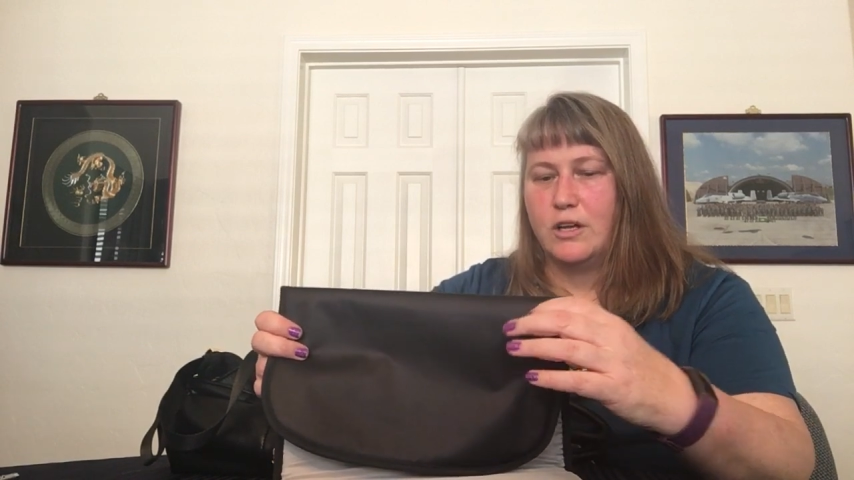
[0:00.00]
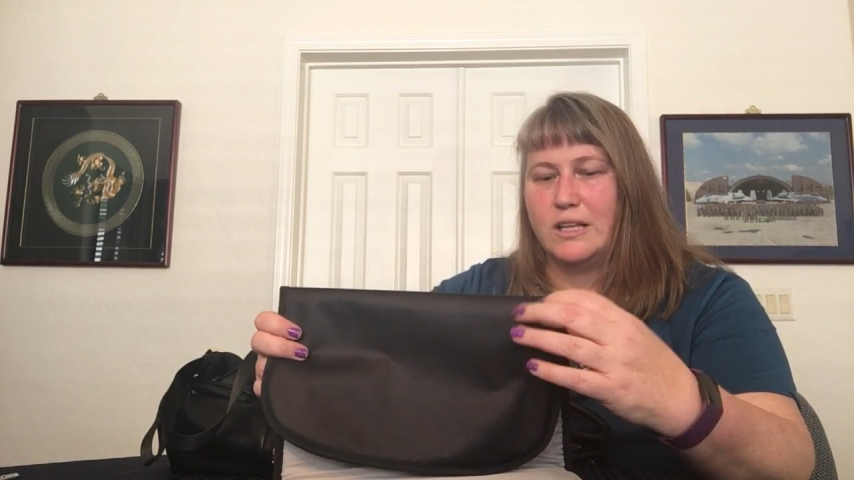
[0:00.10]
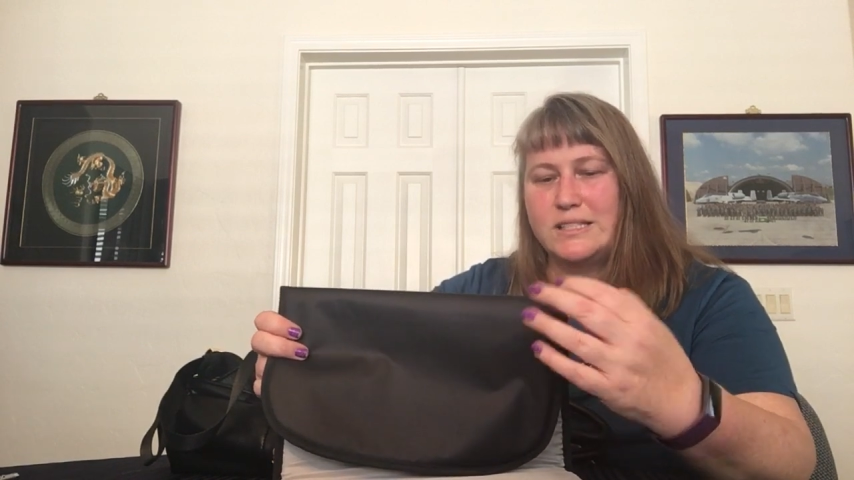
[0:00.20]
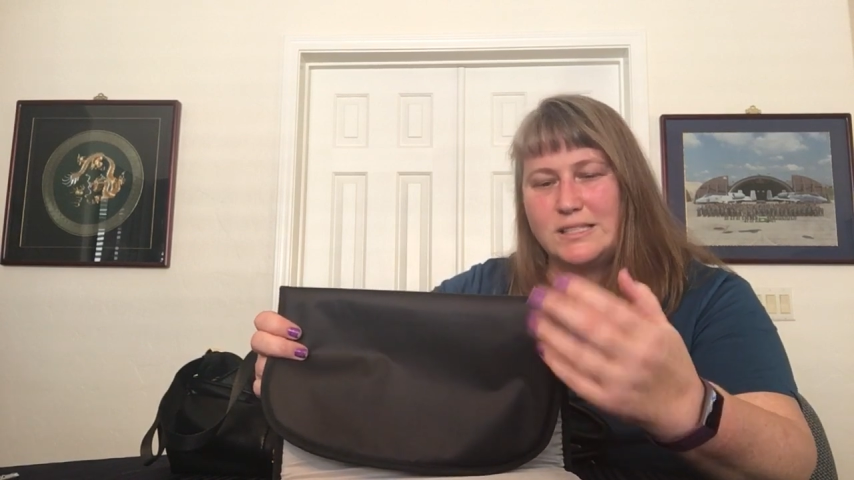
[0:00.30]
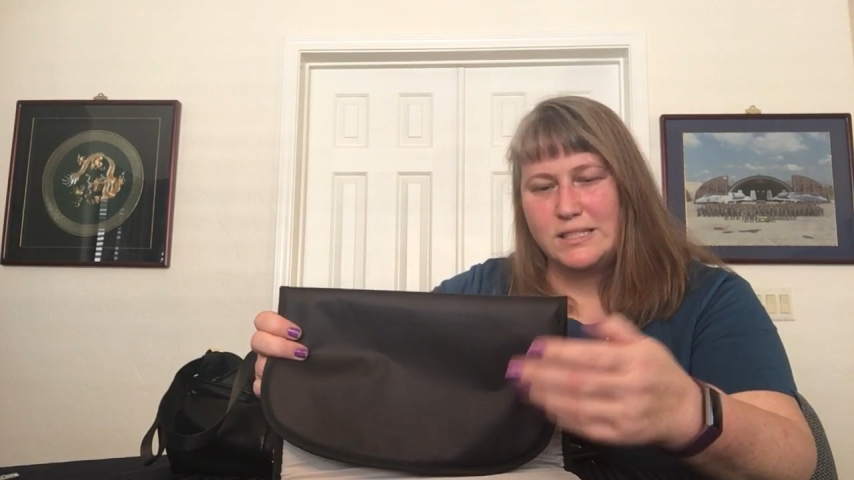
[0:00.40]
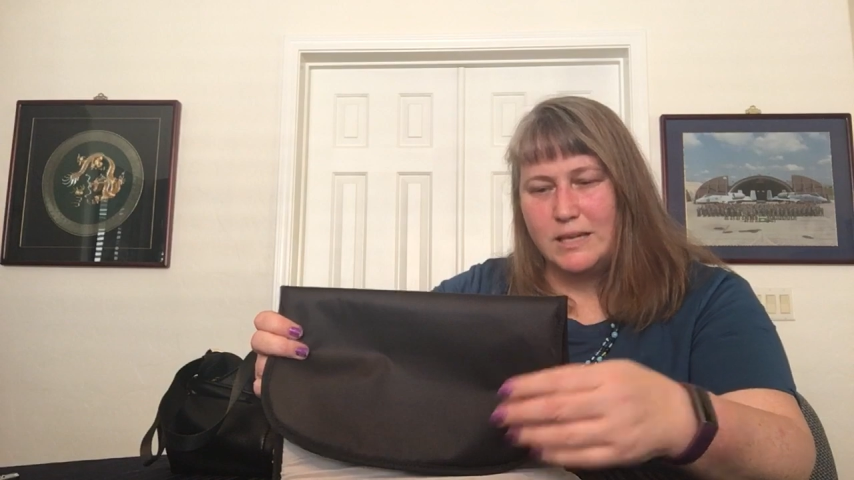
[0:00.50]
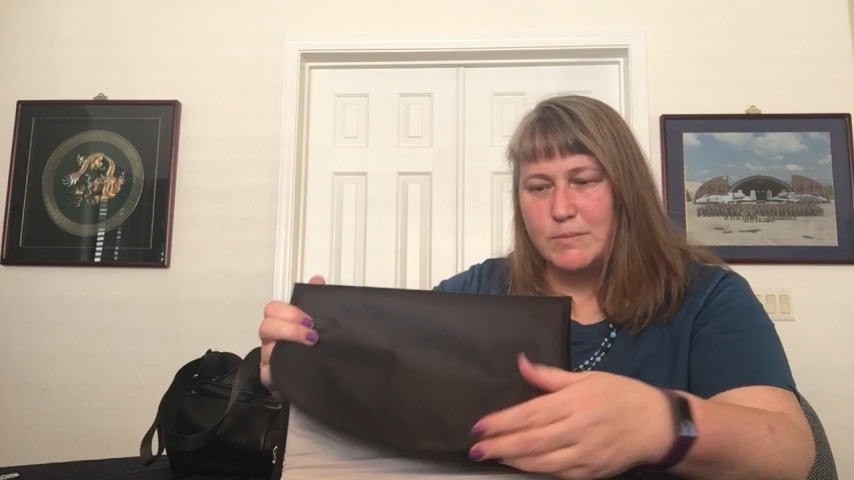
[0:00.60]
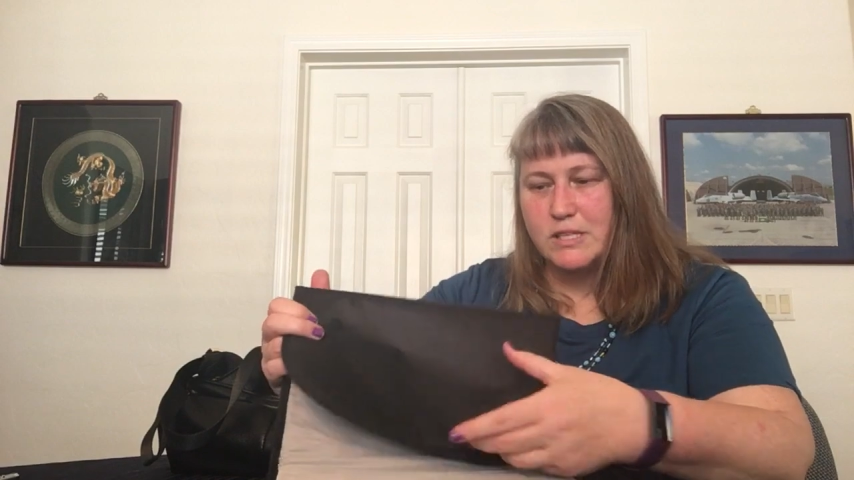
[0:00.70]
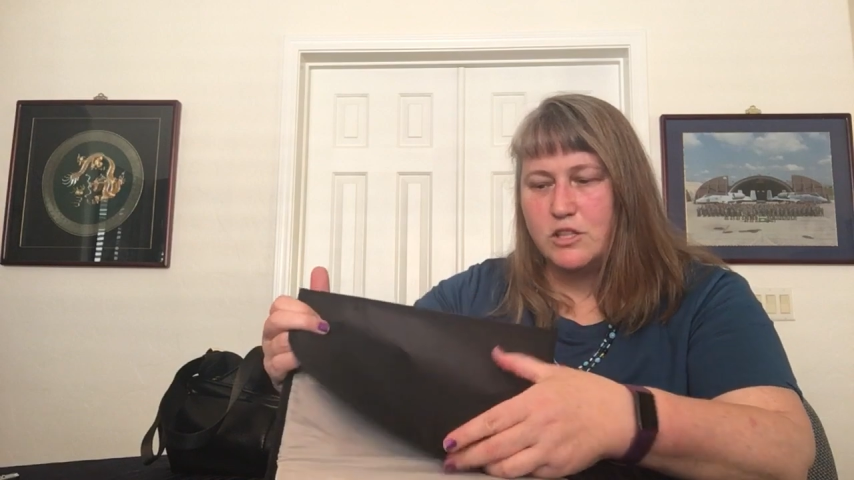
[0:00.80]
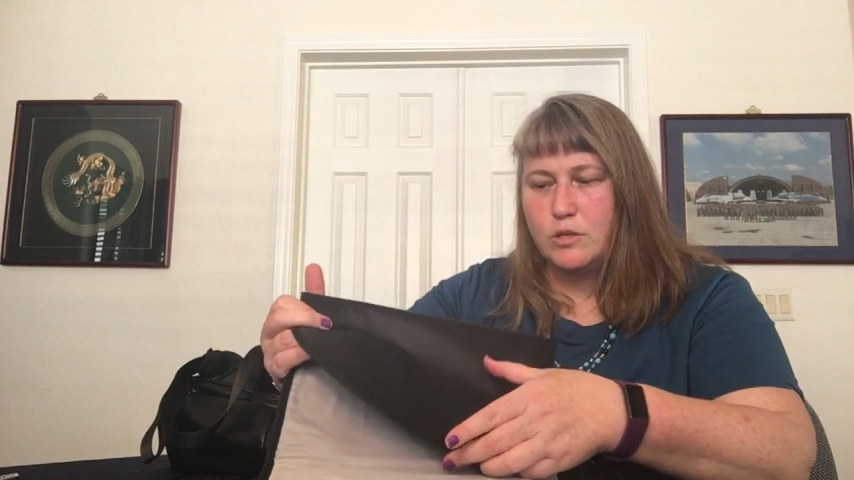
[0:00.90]
It
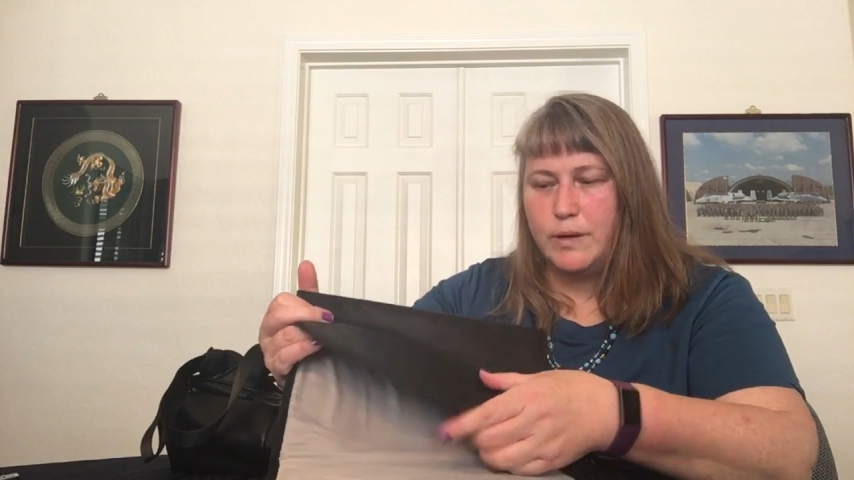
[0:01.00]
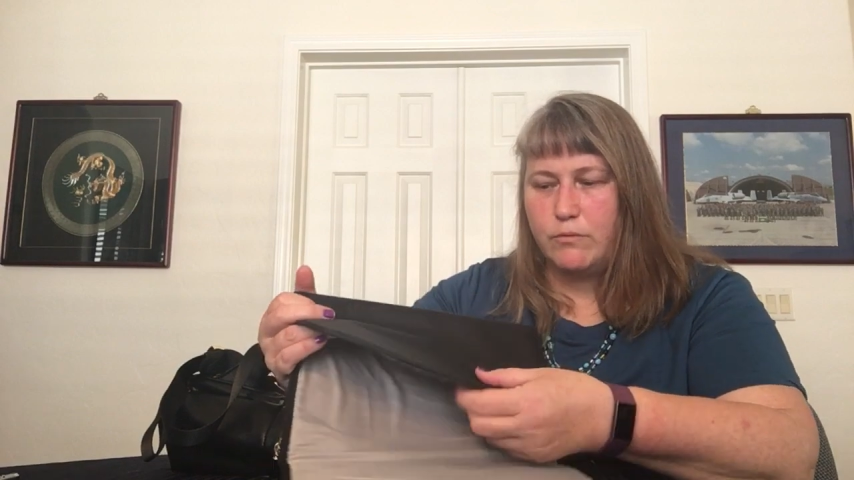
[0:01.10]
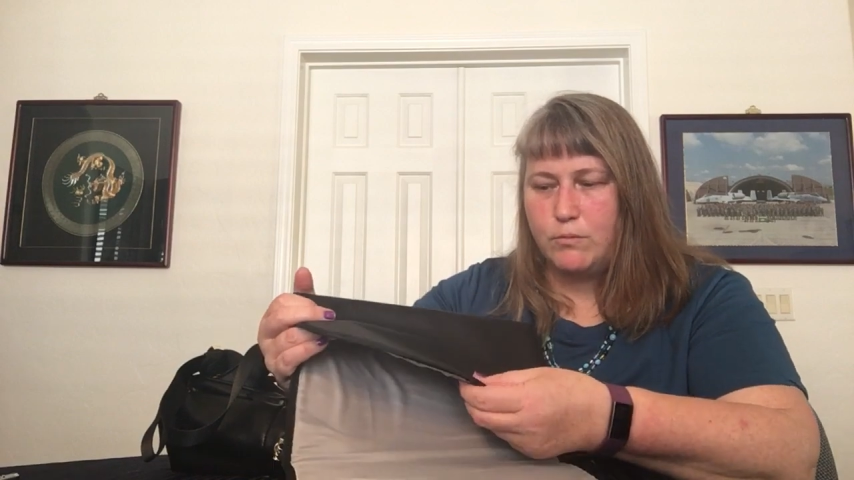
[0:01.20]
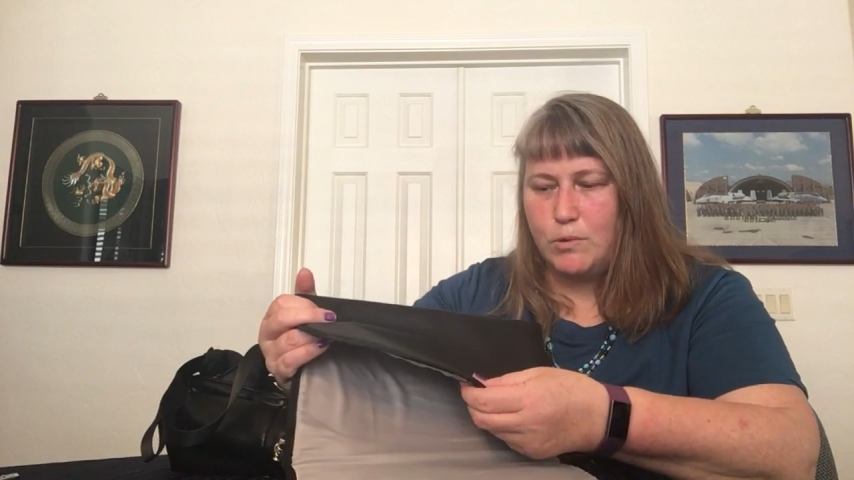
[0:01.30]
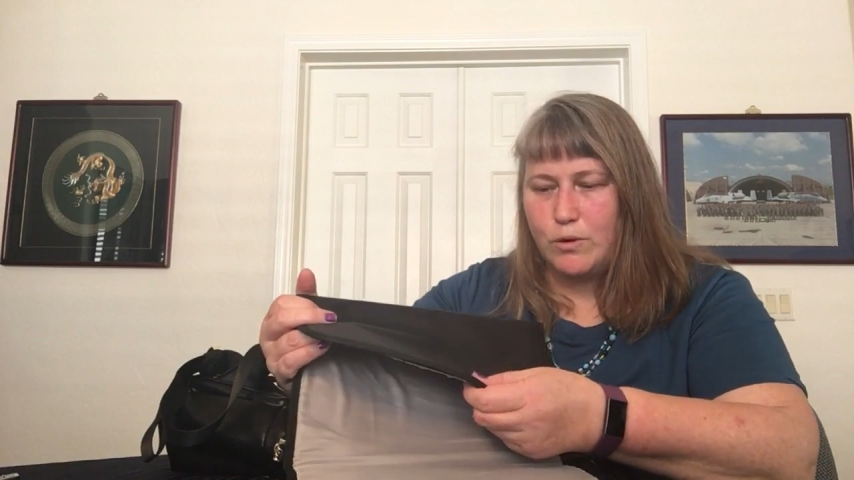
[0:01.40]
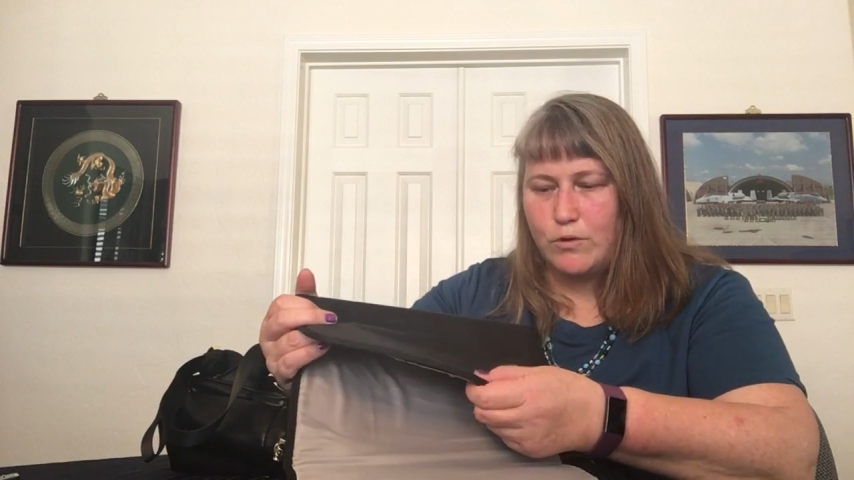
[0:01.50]
seems a little bit more